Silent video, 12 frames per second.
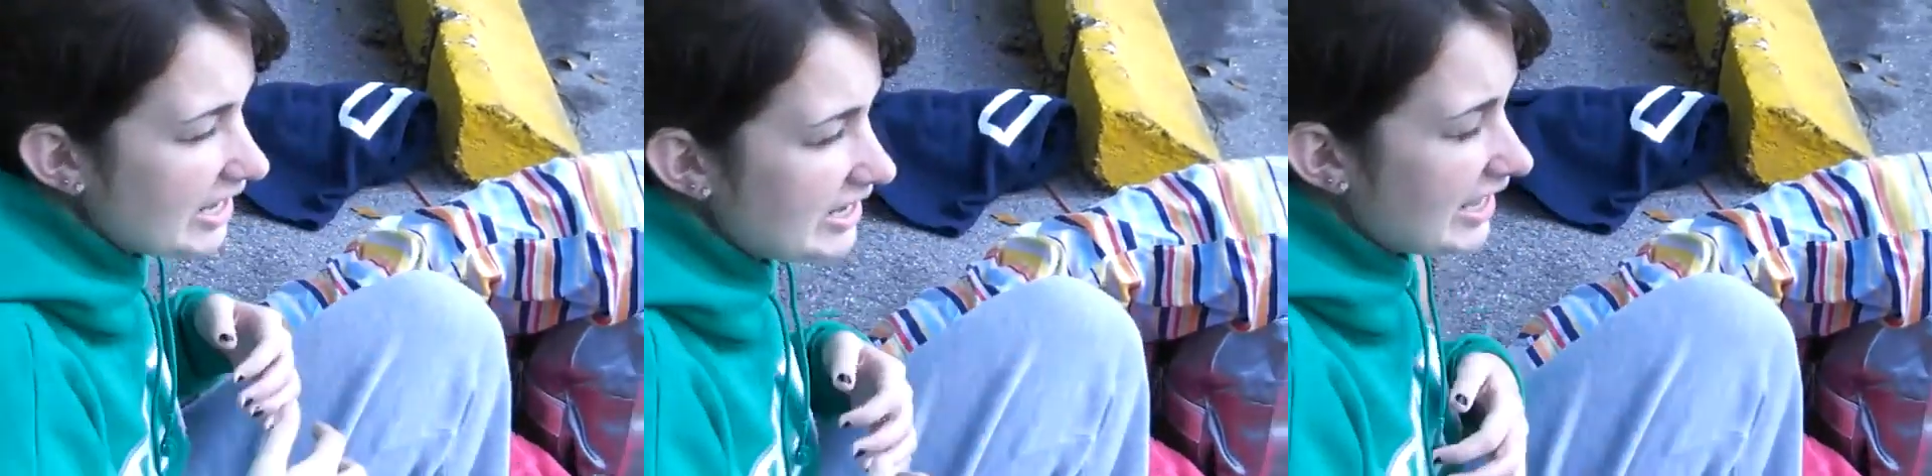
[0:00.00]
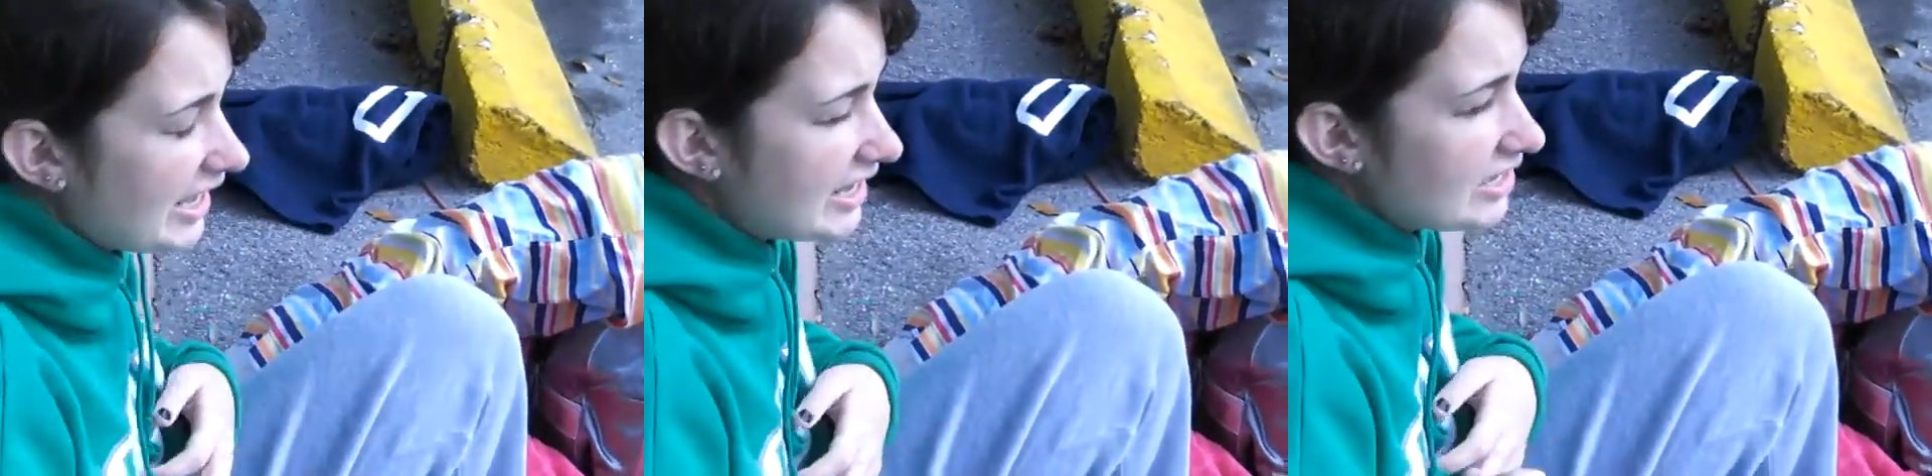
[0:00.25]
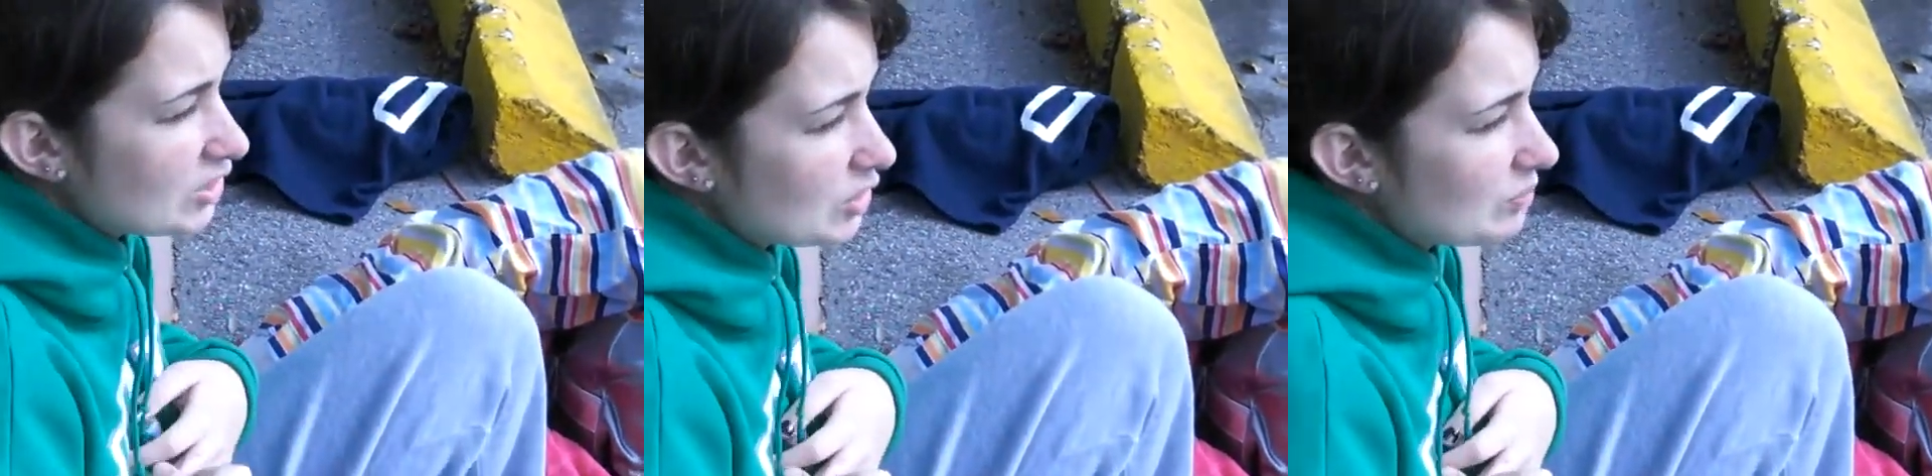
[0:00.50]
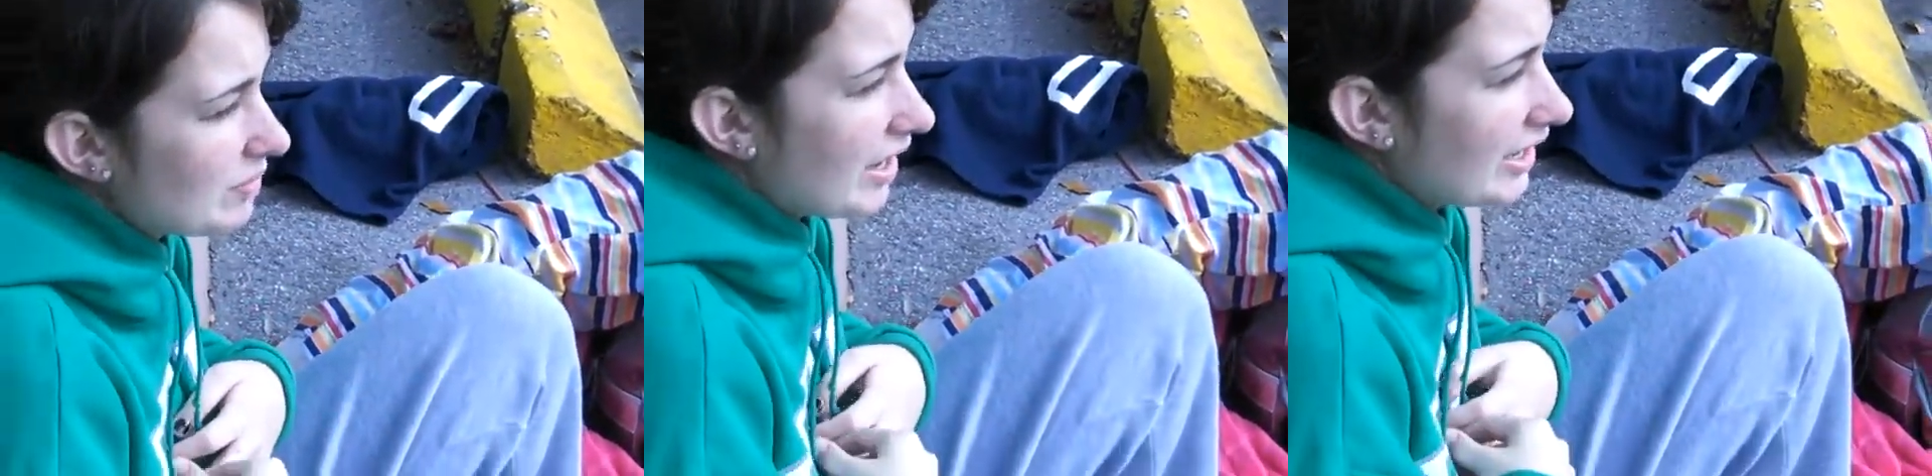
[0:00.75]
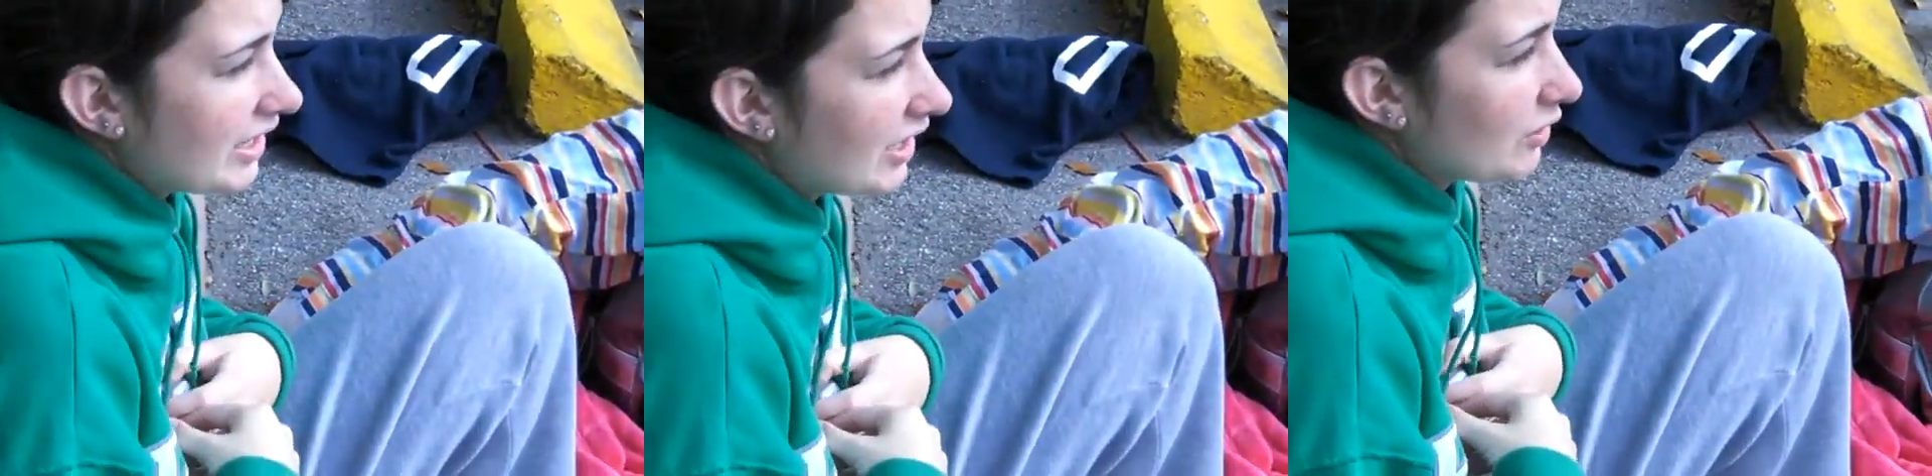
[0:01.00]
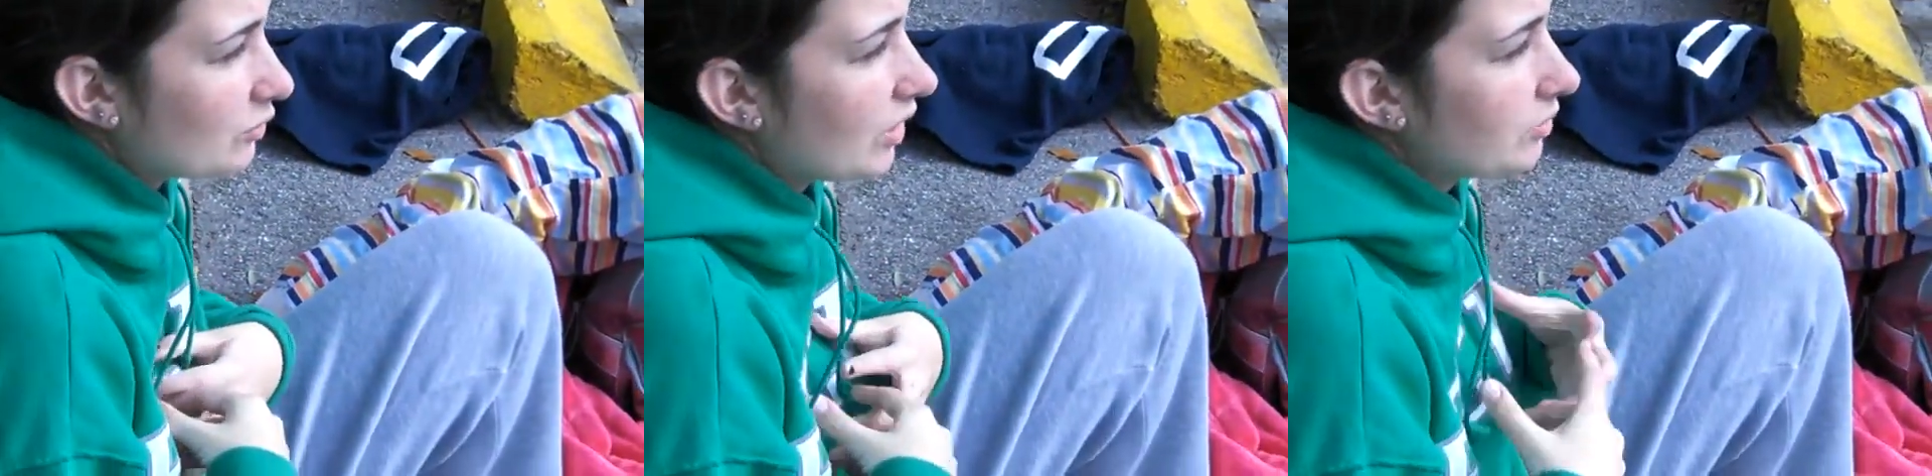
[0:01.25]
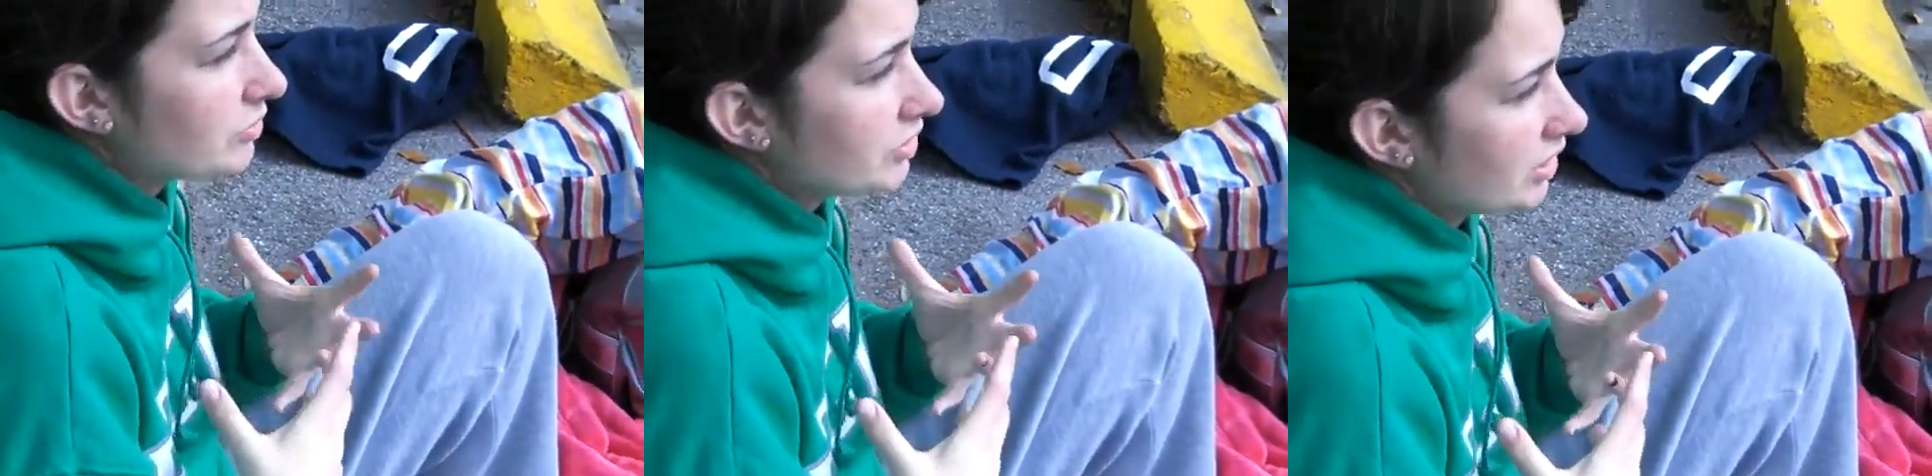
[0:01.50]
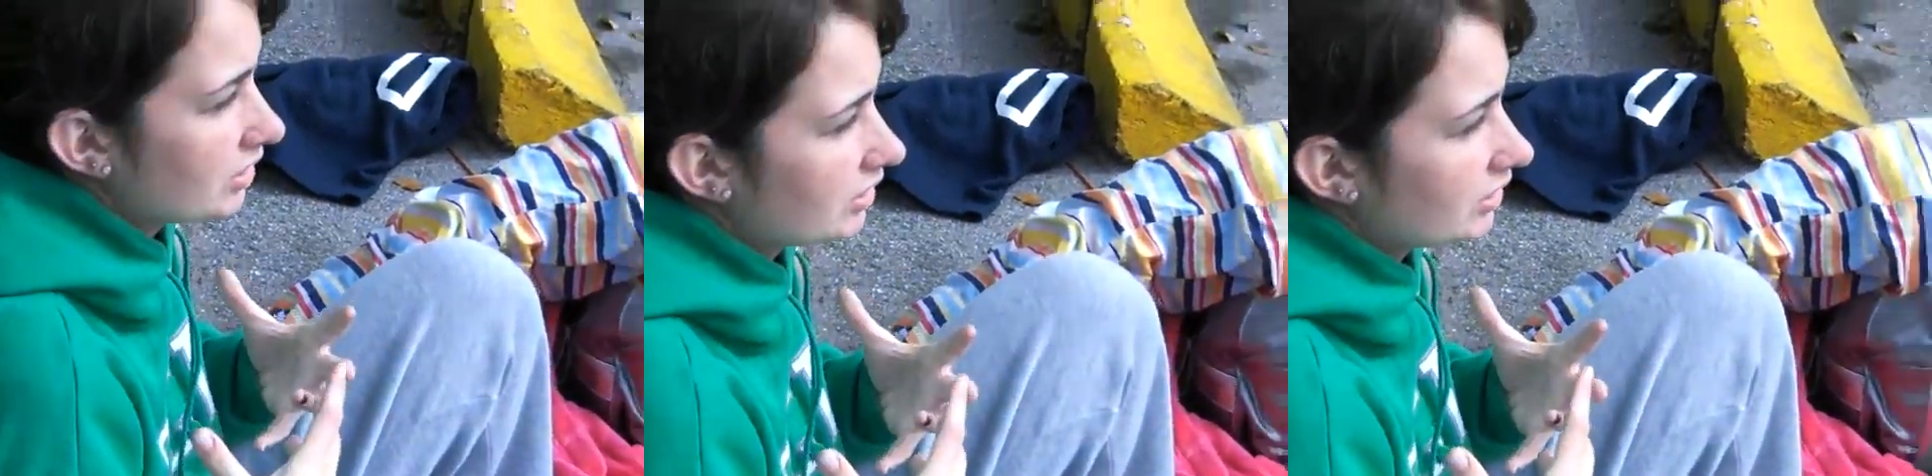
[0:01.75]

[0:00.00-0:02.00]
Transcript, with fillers: an inner body eruption.